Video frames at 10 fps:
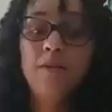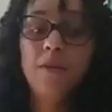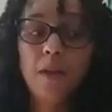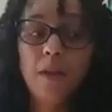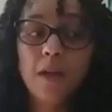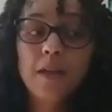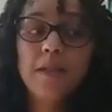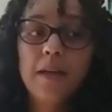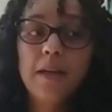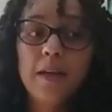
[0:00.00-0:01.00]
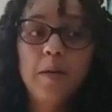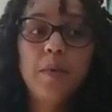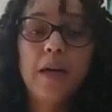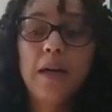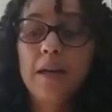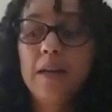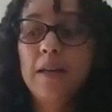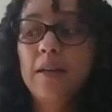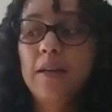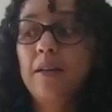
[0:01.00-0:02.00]
for the longest time,
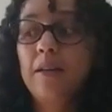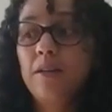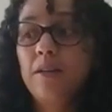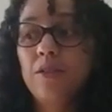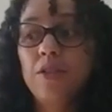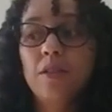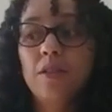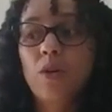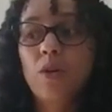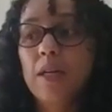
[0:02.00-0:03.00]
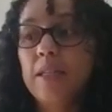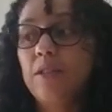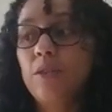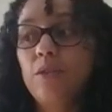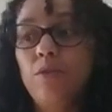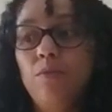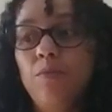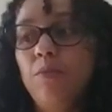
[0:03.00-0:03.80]
I just tried to,